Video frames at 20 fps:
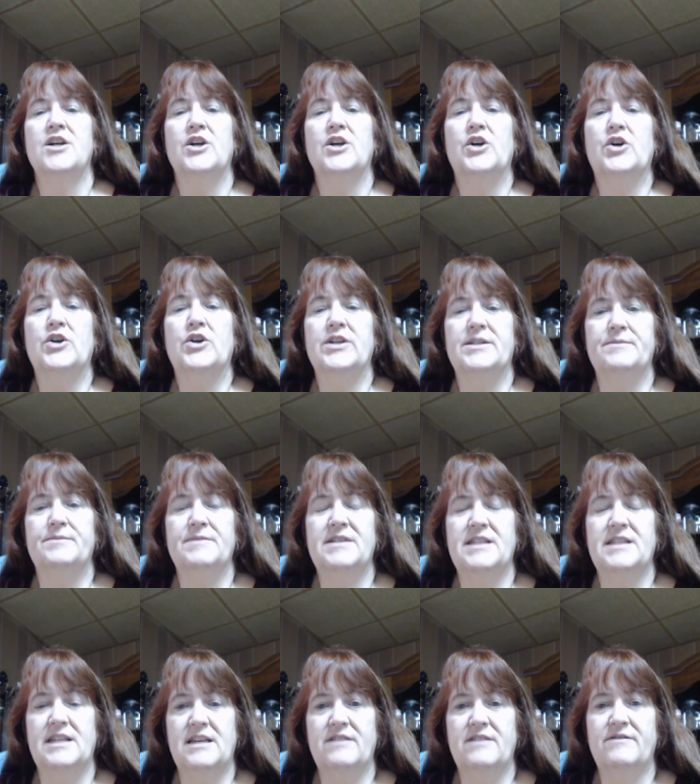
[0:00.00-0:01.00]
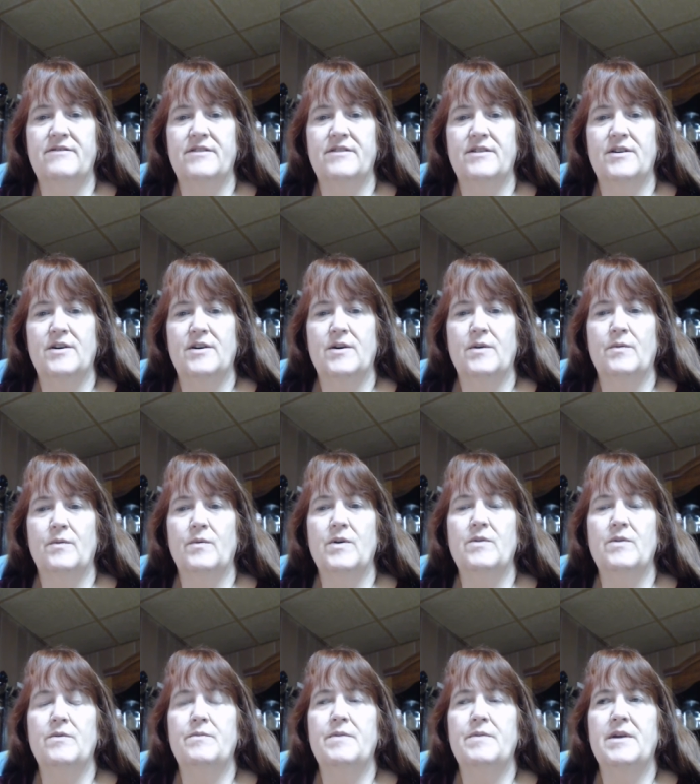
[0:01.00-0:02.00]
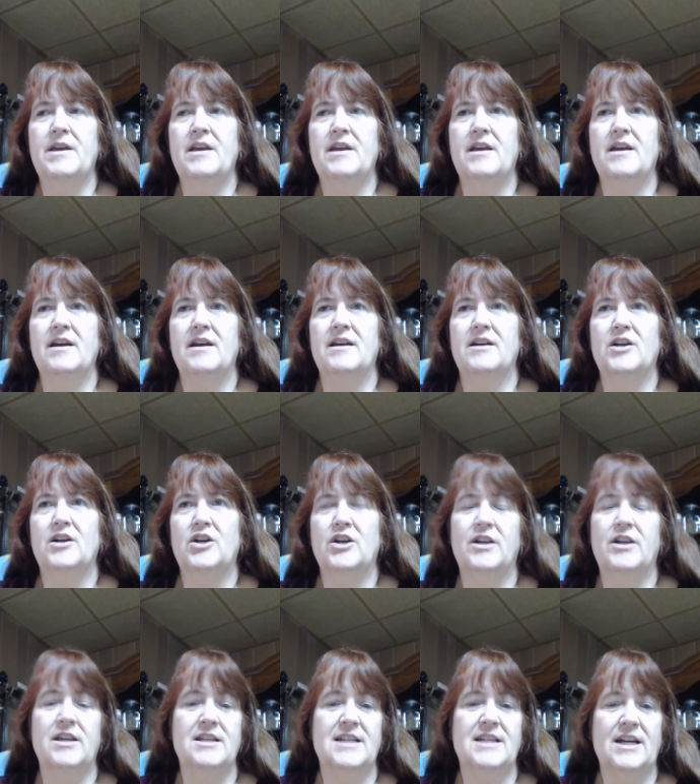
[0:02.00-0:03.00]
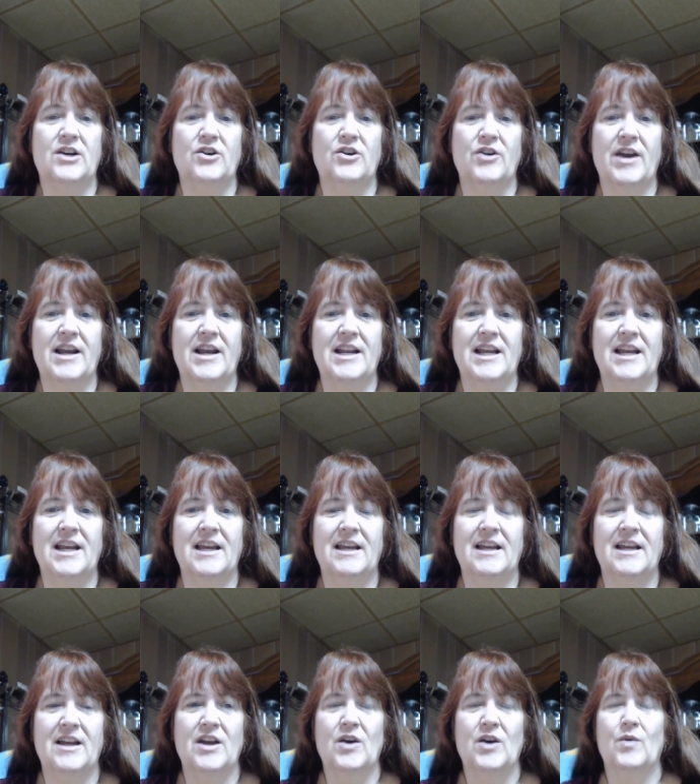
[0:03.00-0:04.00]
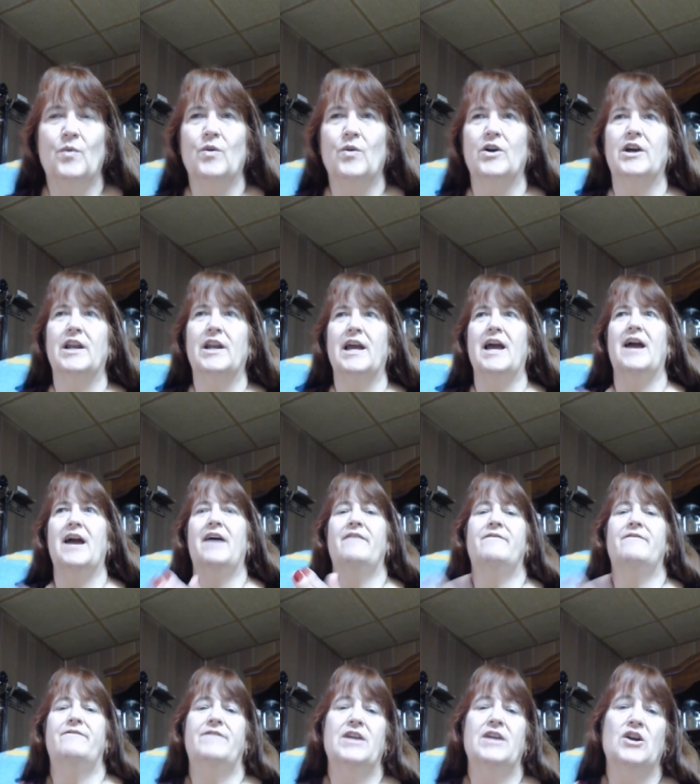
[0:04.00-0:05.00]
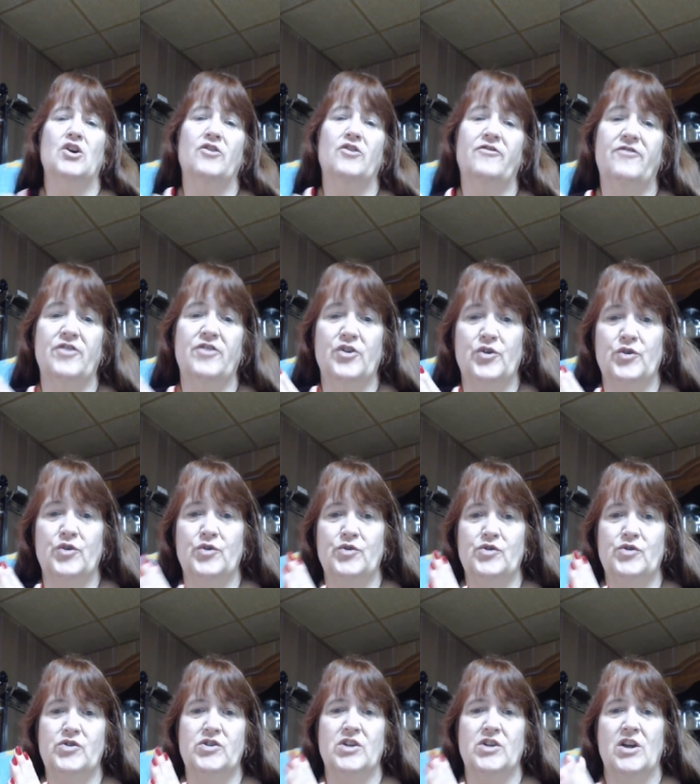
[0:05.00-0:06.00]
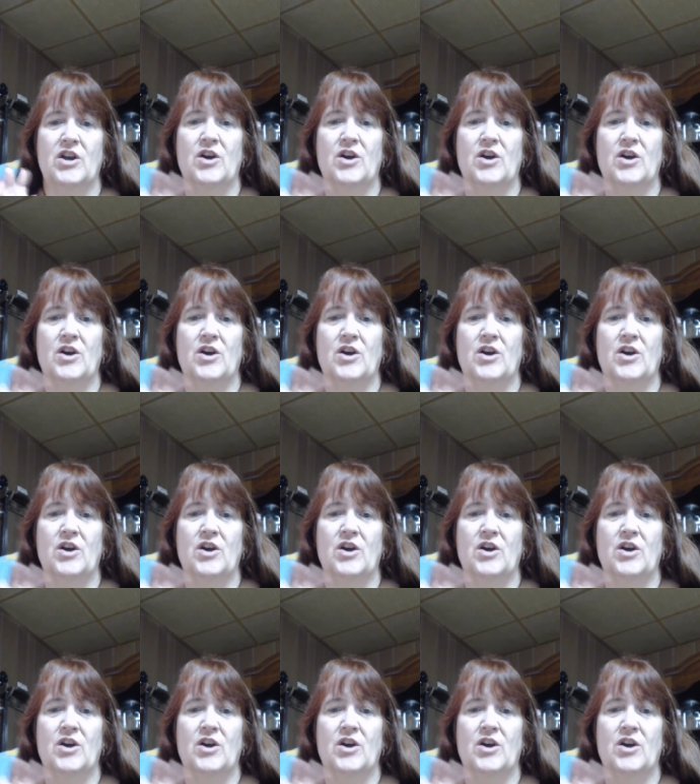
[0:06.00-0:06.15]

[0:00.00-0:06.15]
Christmas Eve, we will be cookie decorating. We're going to have finger foods.